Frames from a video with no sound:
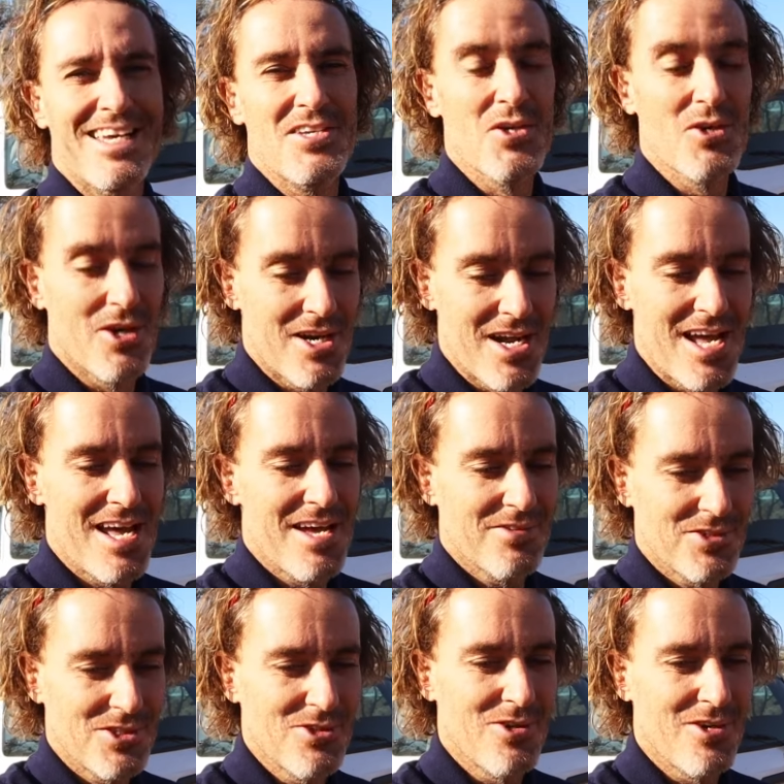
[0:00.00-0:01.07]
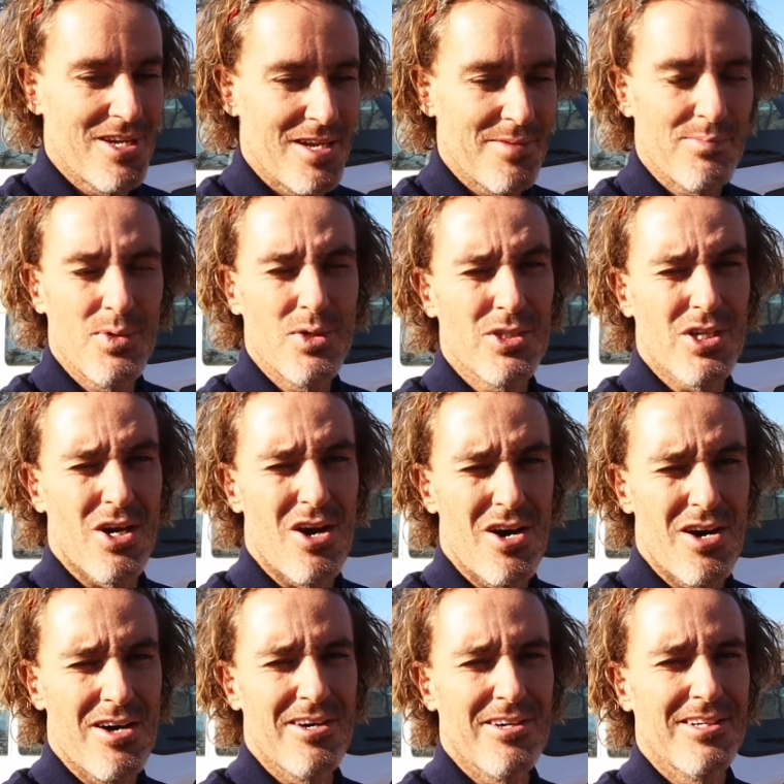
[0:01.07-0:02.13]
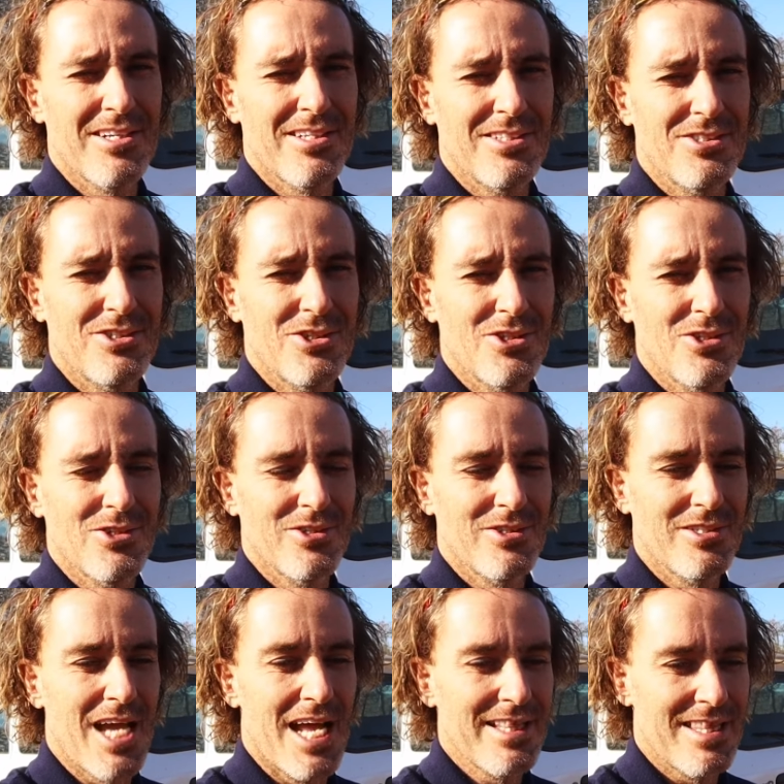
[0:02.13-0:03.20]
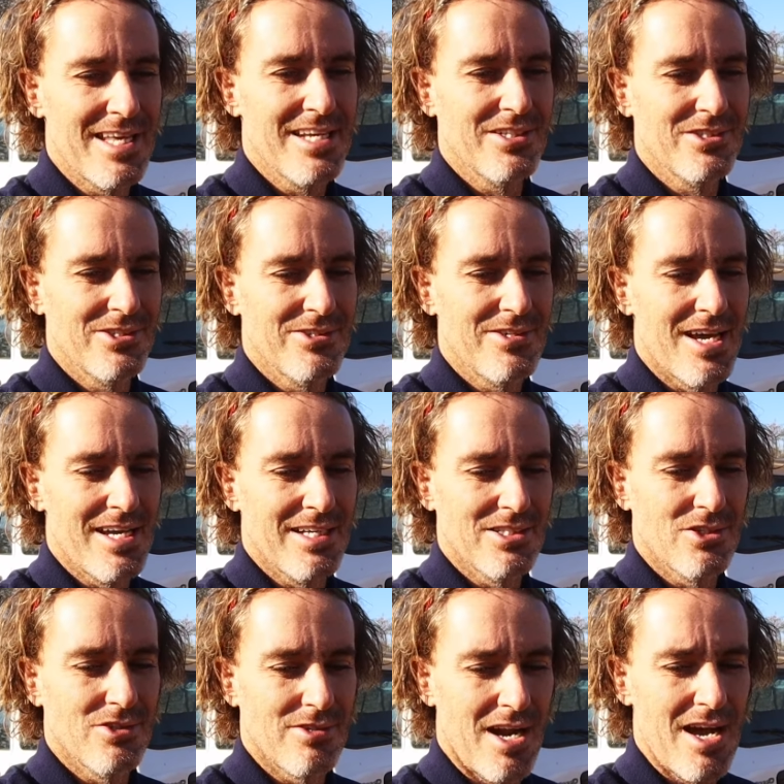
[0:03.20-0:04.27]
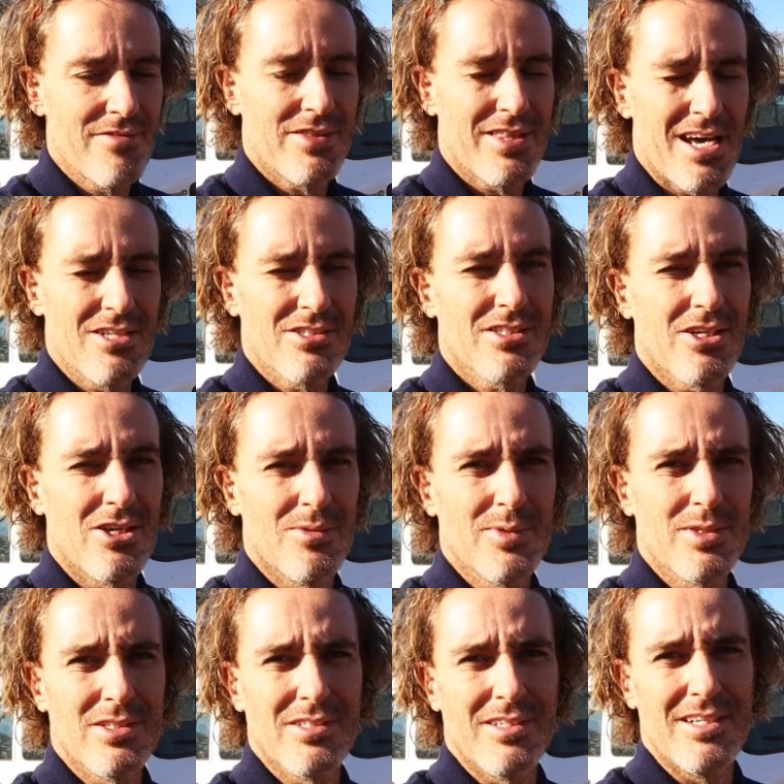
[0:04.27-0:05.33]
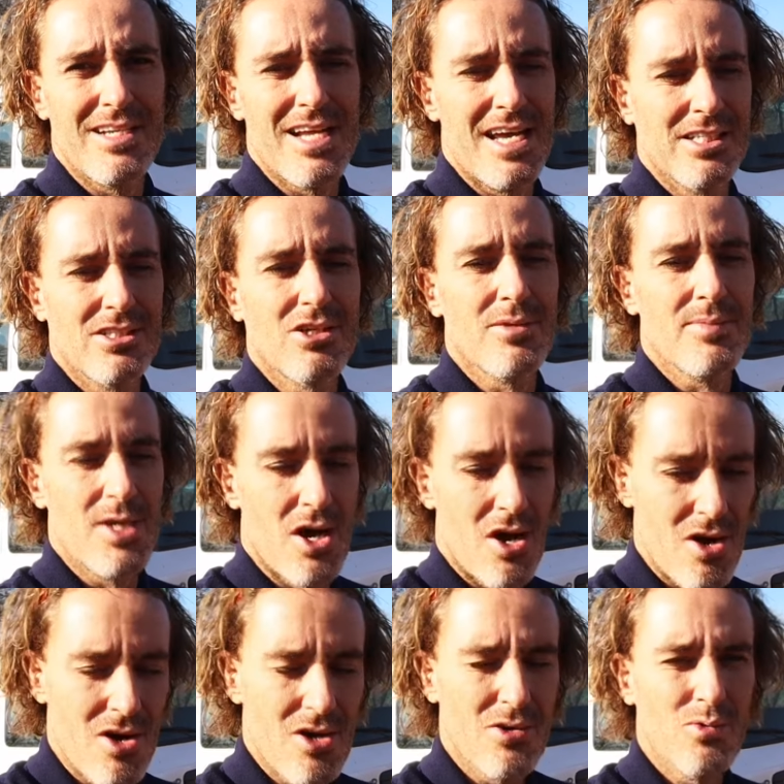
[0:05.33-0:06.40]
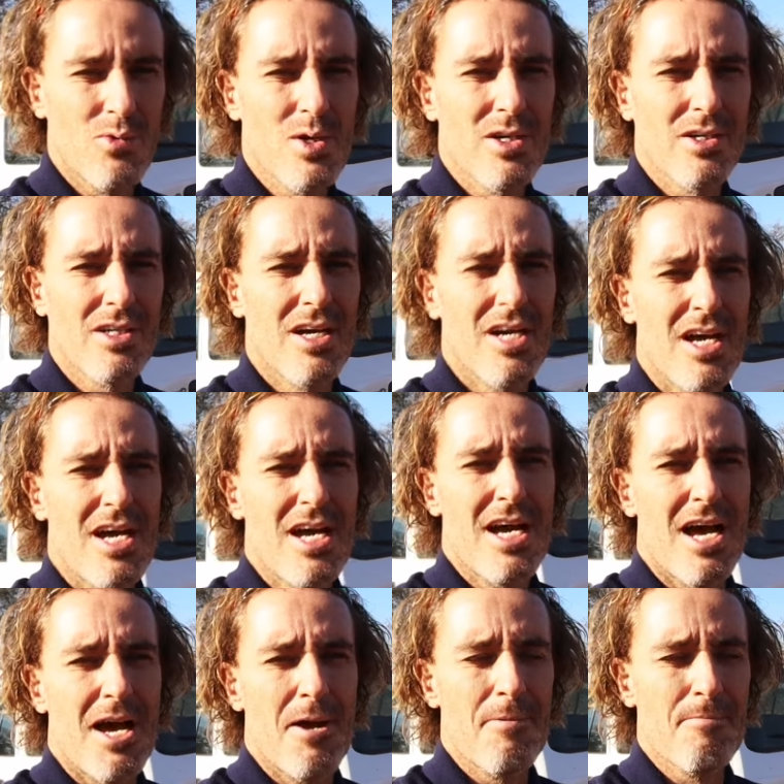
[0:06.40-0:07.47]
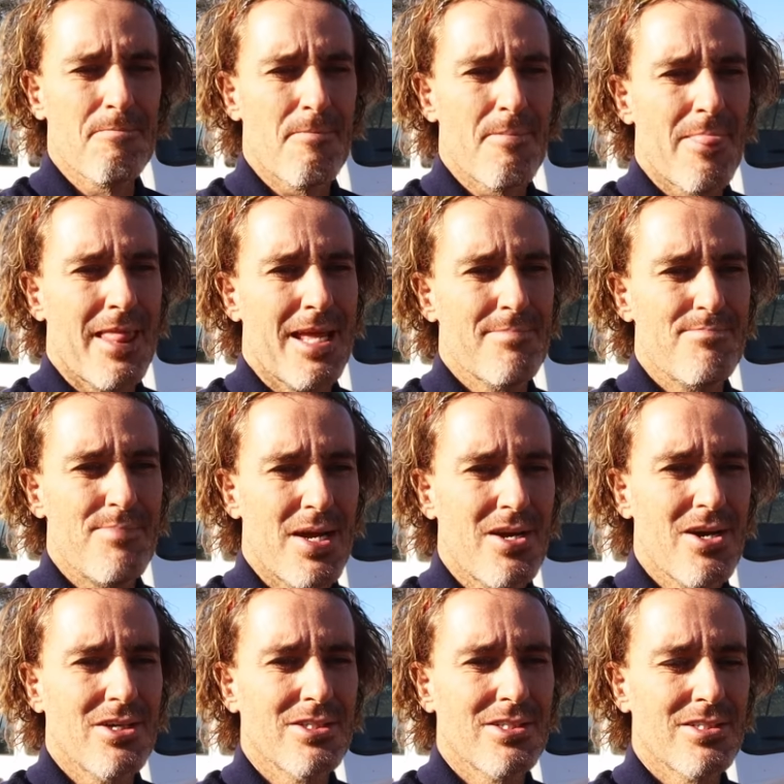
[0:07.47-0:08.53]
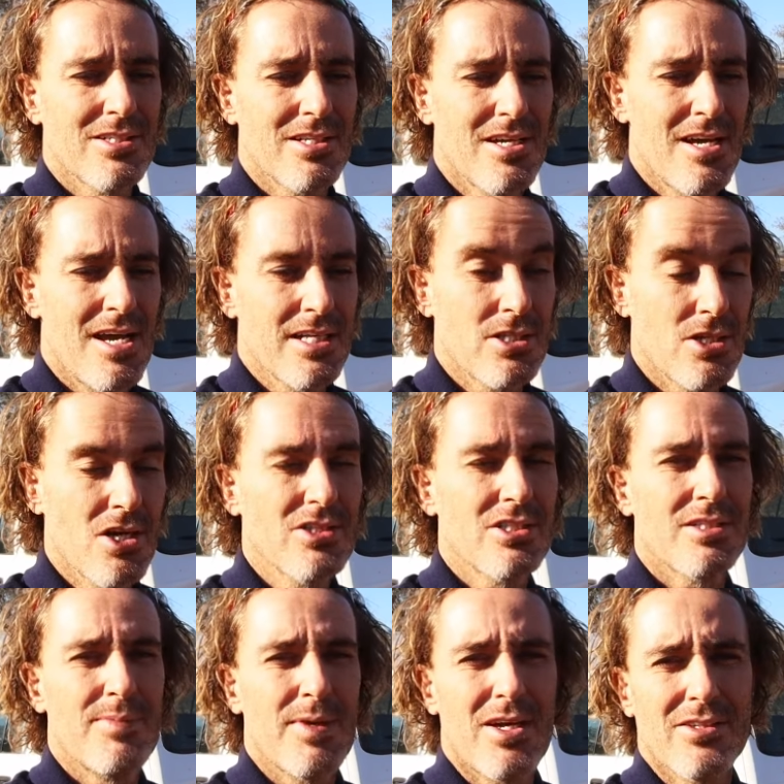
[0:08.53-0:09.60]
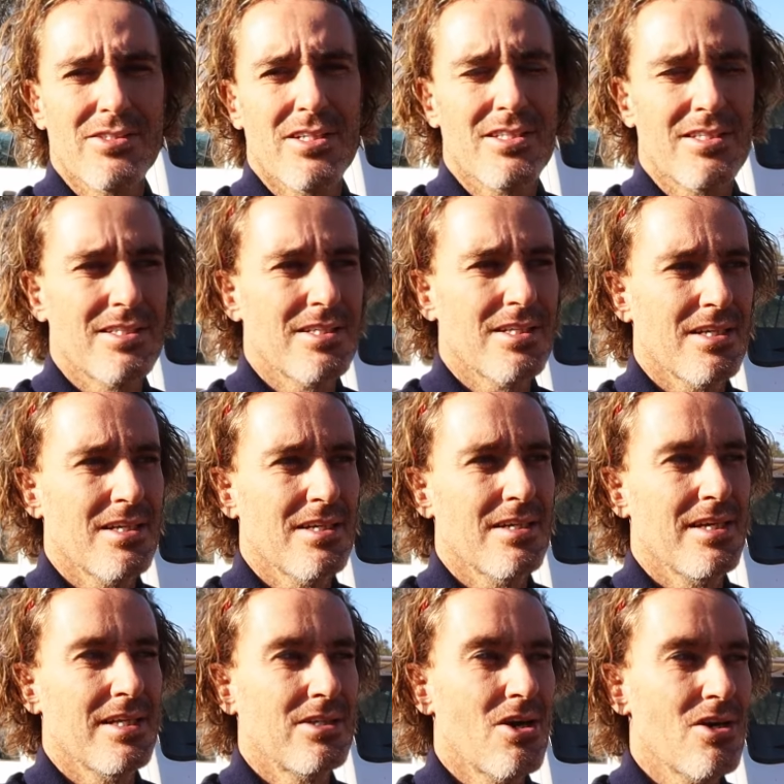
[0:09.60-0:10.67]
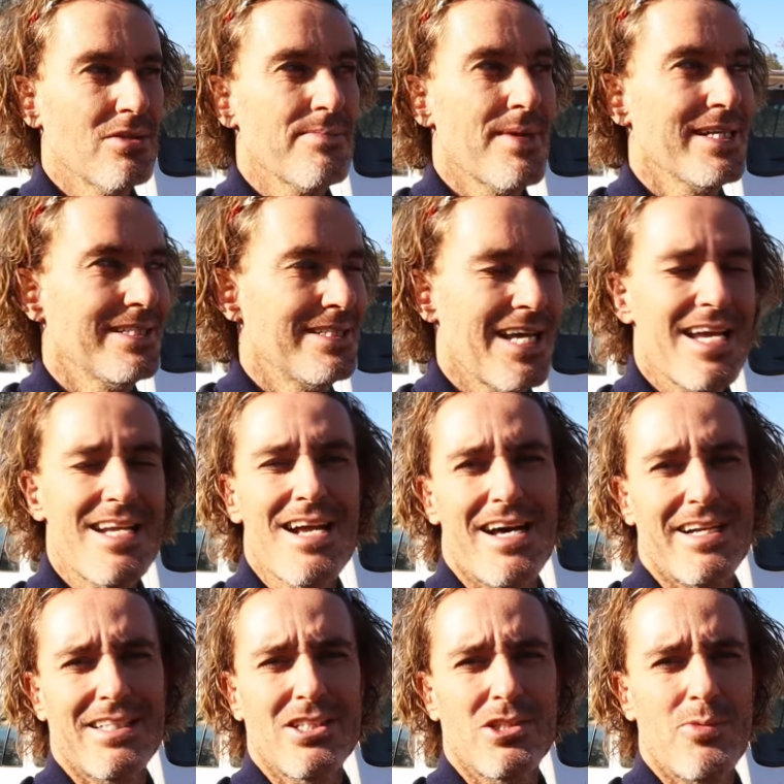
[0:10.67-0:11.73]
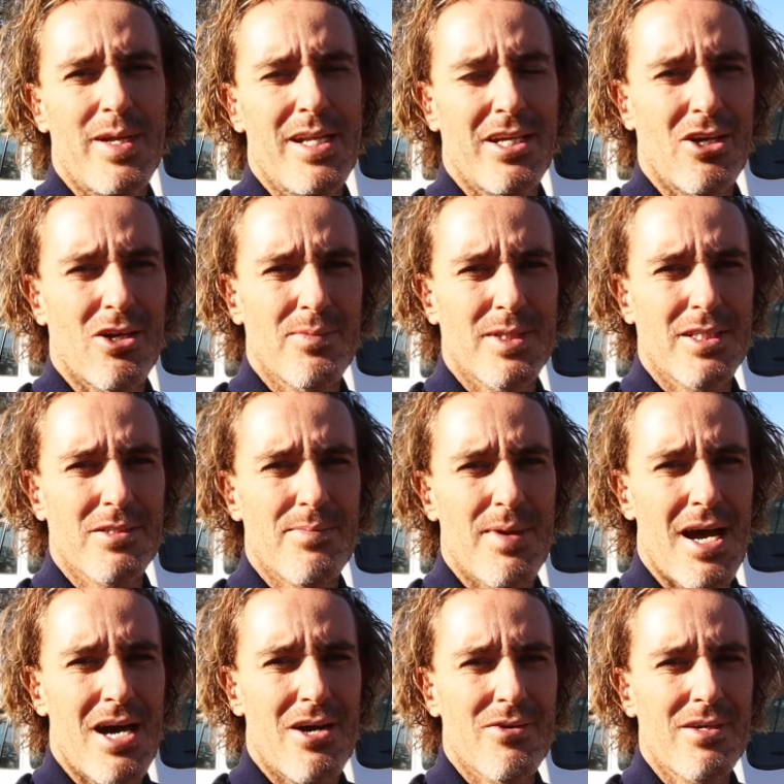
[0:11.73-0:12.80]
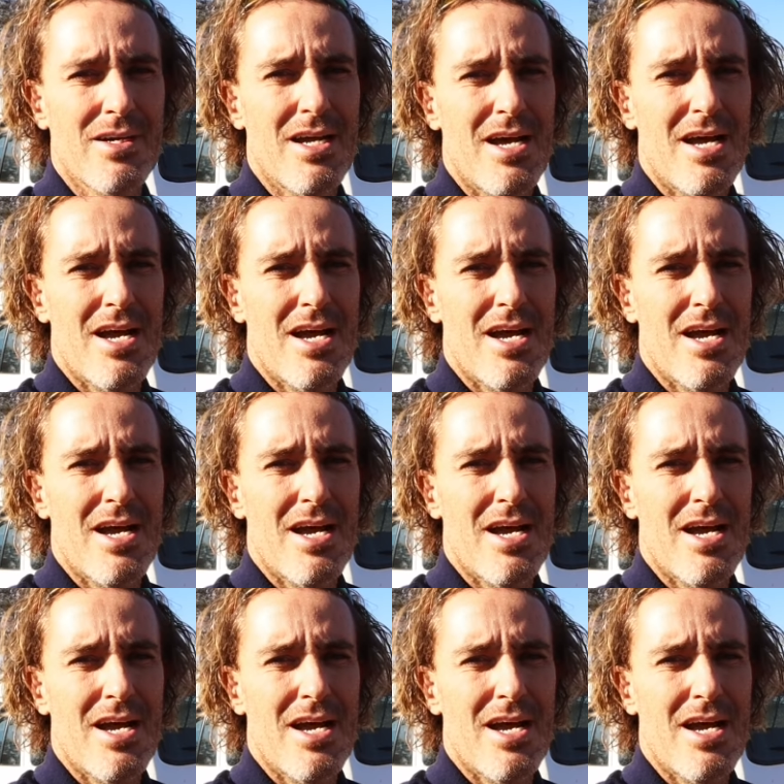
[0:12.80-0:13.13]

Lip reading: you're gonna have to really push hard to get there in 2 days. To drive 1,000 kilometers in a day, it's gonna be hard work. Because it's not because it can't maintain 120 kilometers per hour.